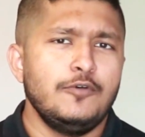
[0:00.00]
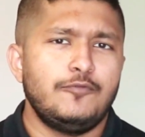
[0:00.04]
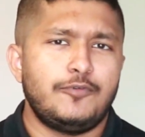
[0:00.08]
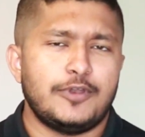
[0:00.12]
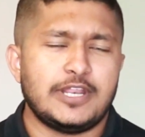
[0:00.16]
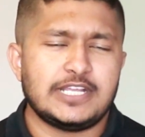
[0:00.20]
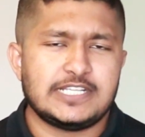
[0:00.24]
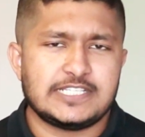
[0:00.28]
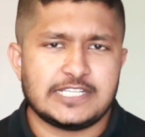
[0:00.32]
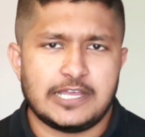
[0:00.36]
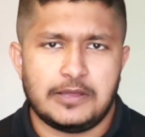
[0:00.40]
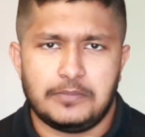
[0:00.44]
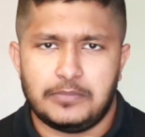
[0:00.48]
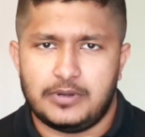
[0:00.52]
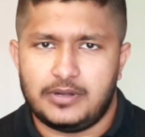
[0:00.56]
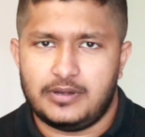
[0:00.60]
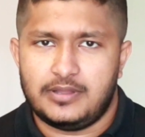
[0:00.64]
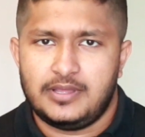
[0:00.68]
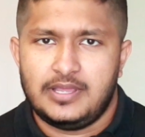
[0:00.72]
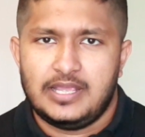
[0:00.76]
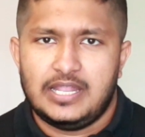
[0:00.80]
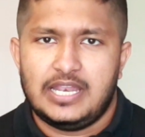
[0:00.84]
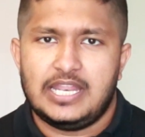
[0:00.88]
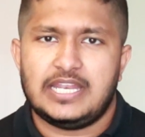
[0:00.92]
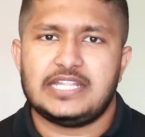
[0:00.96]
For example,
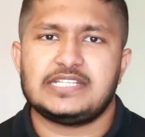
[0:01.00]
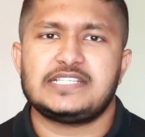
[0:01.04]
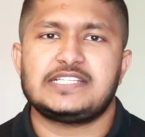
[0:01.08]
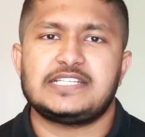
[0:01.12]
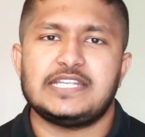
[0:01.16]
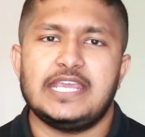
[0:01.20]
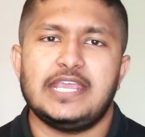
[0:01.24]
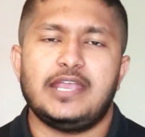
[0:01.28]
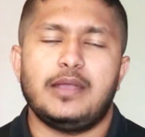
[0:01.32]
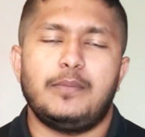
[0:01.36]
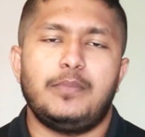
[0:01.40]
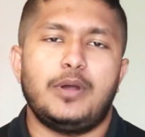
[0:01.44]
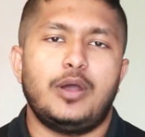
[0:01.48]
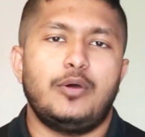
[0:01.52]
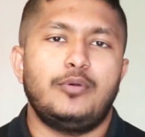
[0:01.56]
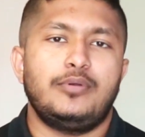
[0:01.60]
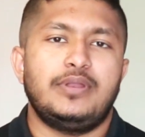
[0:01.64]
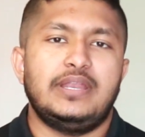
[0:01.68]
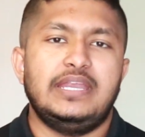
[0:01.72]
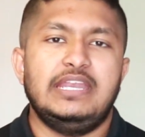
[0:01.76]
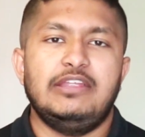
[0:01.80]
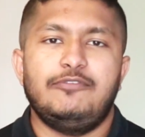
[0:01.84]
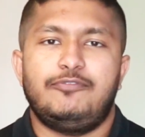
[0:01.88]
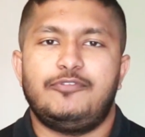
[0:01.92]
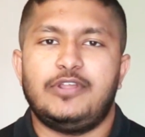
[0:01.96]
let us take
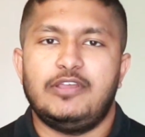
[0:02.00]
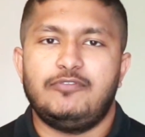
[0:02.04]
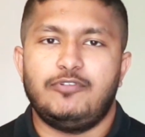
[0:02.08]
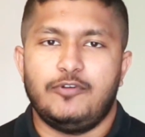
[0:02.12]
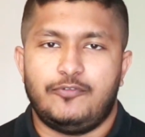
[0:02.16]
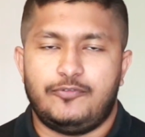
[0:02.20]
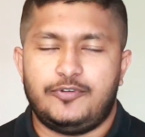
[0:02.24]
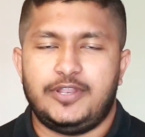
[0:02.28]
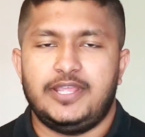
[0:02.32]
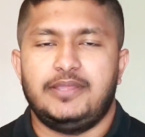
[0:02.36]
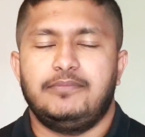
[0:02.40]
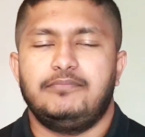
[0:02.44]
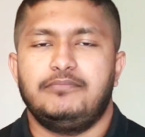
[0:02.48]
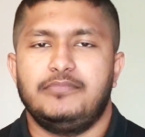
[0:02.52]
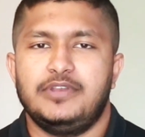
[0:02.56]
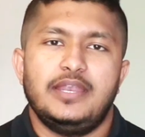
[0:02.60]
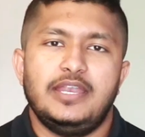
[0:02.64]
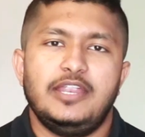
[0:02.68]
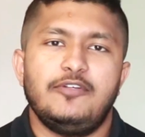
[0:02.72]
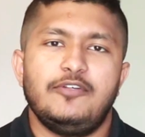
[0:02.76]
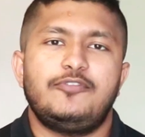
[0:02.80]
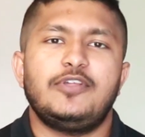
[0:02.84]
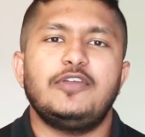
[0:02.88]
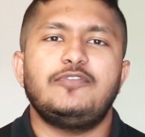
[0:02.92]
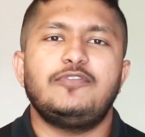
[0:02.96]
about Nifty 50.
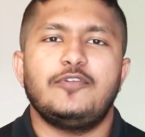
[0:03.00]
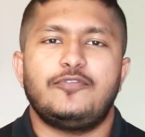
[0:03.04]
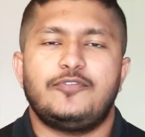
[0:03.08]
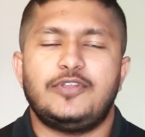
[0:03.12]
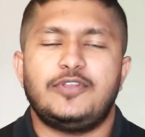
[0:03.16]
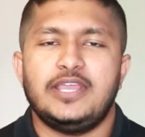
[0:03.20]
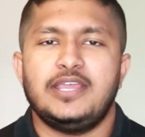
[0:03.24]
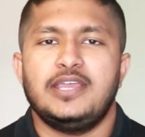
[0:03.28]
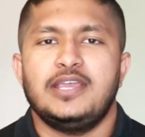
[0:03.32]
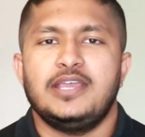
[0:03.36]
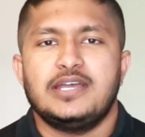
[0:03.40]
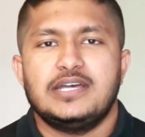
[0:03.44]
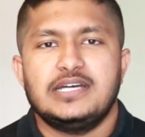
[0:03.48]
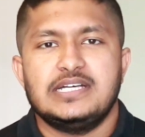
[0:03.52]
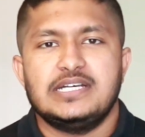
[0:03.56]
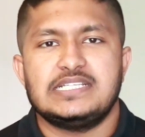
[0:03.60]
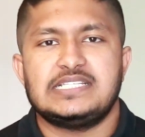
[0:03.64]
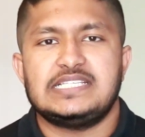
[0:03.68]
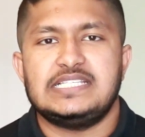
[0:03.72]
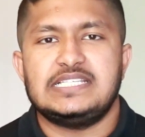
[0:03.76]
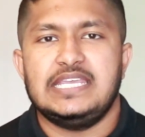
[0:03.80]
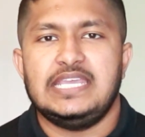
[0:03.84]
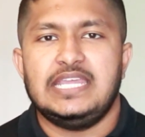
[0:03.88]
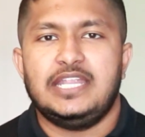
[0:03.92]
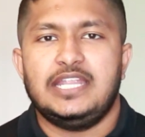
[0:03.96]
Nifty 50
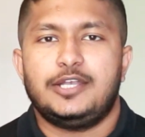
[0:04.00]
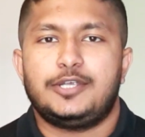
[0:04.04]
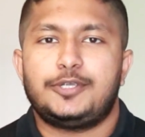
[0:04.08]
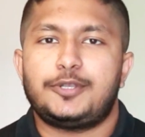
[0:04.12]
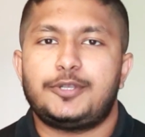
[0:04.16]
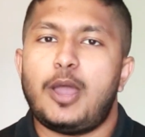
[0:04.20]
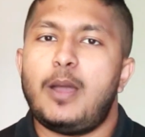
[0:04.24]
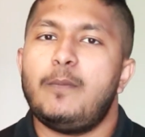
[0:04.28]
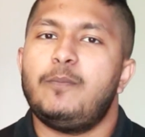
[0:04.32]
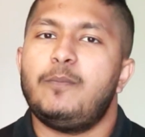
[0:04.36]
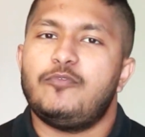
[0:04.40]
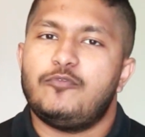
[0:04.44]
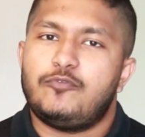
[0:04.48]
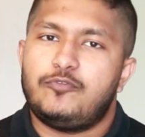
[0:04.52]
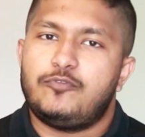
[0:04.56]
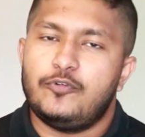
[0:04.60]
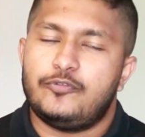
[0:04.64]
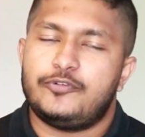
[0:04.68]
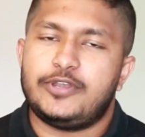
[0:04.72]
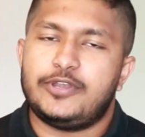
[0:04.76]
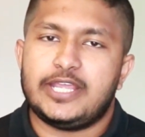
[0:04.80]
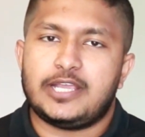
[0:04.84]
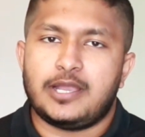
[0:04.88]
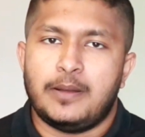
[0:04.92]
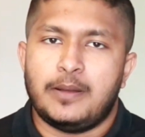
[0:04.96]
is the top
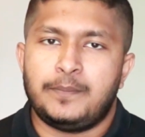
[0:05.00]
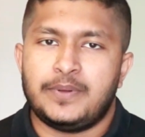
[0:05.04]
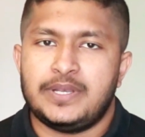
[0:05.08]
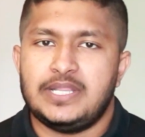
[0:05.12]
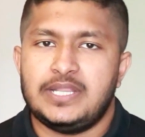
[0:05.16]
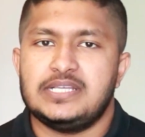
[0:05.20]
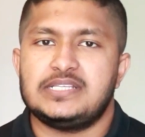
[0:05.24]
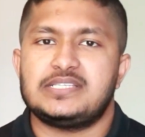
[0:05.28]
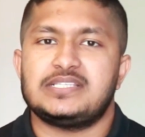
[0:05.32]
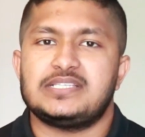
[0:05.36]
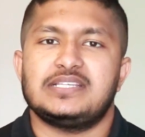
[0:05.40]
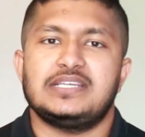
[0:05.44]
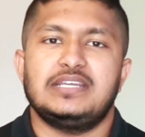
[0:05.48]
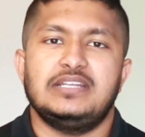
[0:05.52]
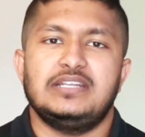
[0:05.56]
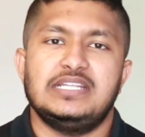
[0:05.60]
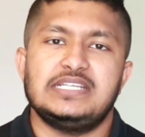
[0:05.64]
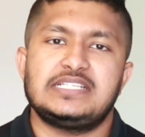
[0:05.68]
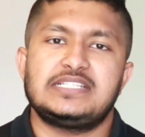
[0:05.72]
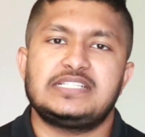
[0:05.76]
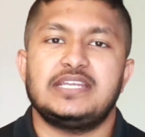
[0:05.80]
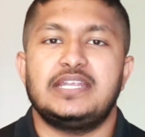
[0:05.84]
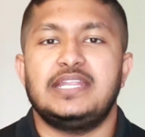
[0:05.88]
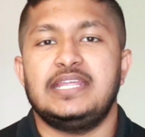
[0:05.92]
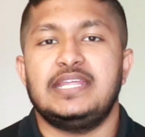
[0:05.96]
50 companies
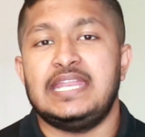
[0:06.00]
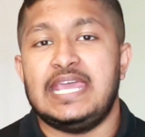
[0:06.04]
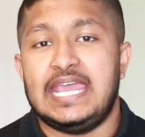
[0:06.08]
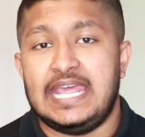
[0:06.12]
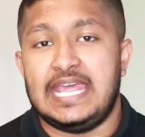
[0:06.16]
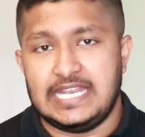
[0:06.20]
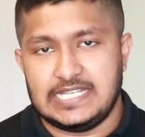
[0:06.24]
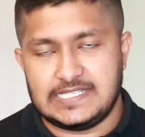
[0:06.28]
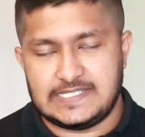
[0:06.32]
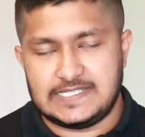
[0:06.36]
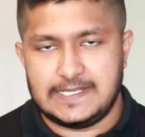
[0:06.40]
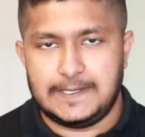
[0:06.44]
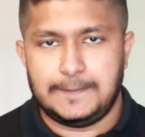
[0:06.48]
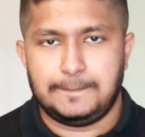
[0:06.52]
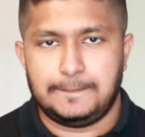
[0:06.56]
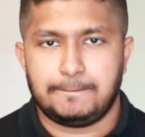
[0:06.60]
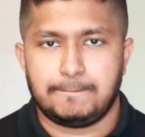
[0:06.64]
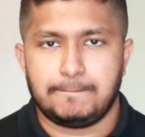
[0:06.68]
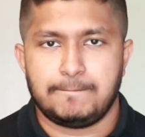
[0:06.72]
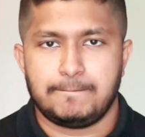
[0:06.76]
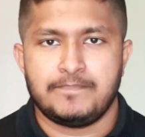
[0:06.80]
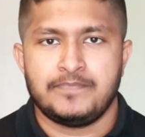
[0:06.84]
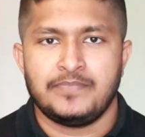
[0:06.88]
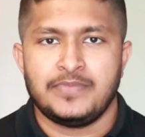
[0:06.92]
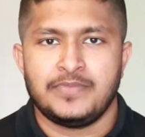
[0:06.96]
listed in NSE.
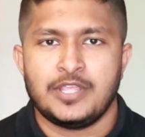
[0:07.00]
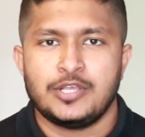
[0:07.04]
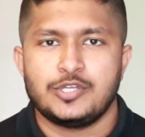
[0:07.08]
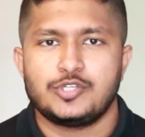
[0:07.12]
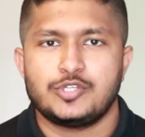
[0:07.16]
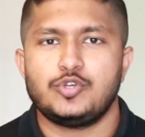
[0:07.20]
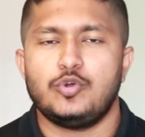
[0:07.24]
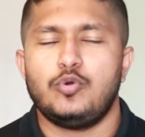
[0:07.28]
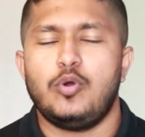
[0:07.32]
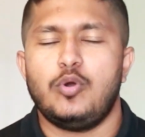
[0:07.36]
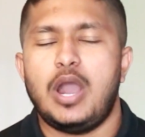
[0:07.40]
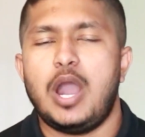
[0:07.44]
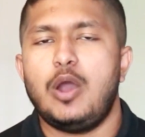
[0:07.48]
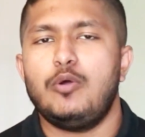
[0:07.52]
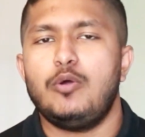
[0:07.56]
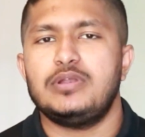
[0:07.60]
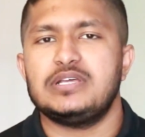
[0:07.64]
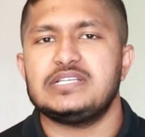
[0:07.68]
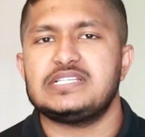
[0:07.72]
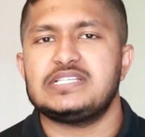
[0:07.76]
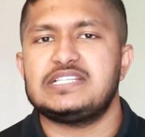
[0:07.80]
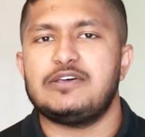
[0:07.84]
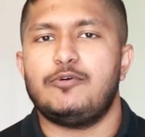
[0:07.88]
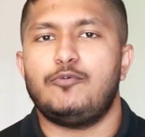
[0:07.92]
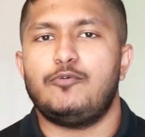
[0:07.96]
So how
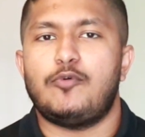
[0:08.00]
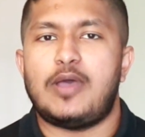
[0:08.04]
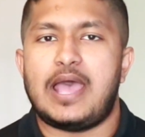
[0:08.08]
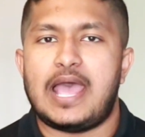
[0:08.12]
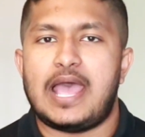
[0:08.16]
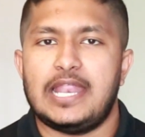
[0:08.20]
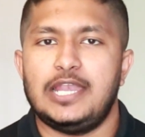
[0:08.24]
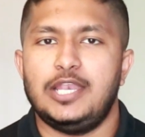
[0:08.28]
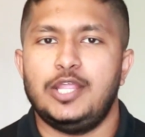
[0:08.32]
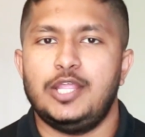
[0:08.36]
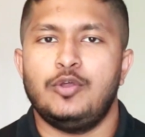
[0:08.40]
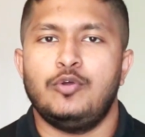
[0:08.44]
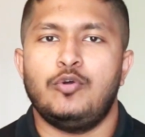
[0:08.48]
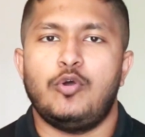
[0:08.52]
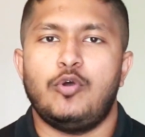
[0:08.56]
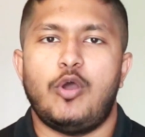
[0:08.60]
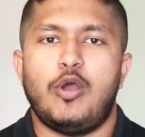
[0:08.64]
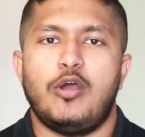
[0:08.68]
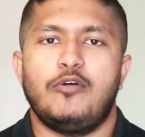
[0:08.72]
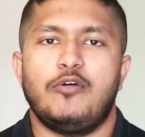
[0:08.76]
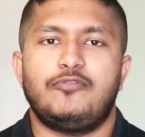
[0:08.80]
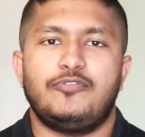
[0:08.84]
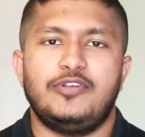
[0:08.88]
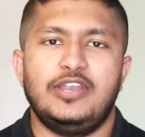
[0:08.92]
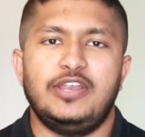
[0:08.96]
does the value
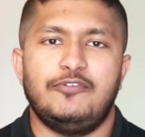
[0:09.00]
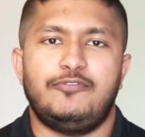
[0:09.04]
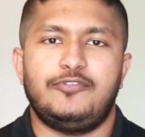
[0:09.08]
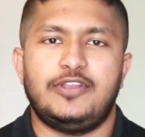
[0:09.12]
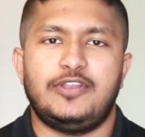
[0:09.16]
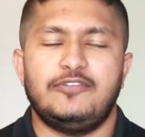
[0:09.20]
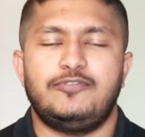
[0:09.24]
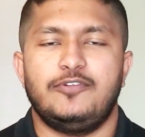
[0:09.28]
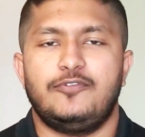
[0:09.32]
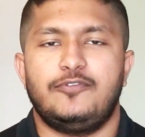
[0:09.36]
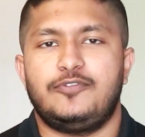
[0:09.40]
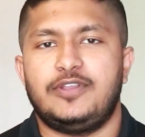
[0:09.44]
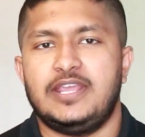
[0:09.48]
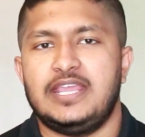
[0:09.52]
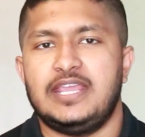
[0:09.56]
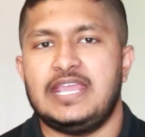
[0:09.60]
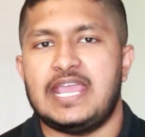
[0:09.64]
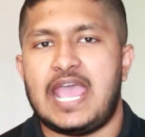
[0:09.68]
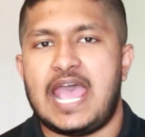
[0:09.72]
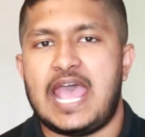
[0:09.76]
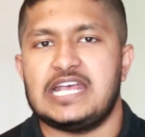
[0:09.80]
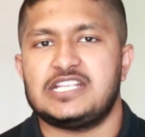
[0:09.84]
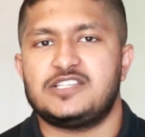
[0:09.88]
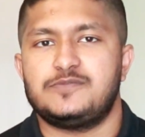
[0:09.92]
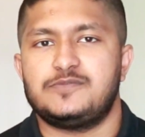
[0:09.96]
of Nifty
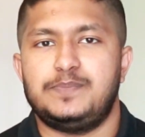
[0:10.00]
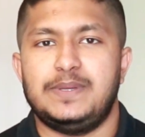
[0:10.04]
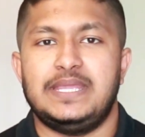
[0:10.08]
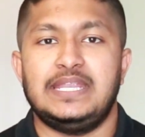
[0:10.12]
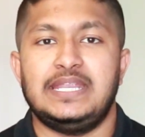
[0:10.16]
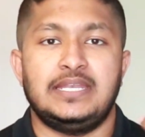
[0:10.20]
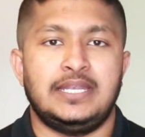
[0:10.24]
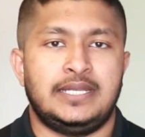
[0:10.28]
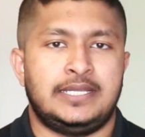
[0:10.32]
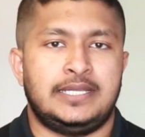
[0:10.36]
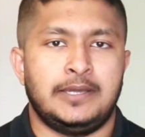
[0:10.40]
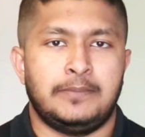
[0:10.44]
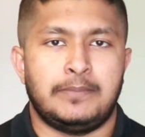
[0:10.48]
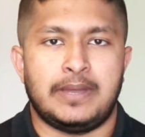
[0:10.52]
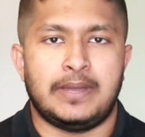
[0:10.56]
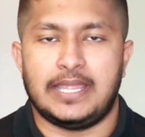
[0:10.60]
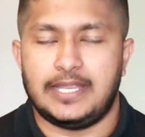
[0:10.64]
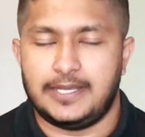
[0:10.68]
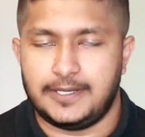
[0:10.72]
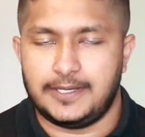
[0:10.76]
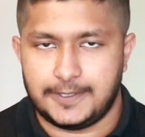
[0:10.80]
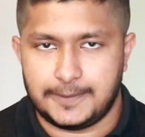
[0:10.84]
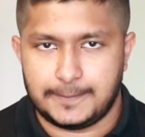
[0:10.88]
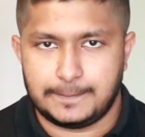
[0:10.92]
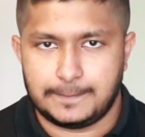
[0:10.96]
50 has been
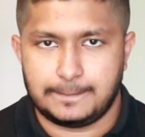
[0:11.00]
determined?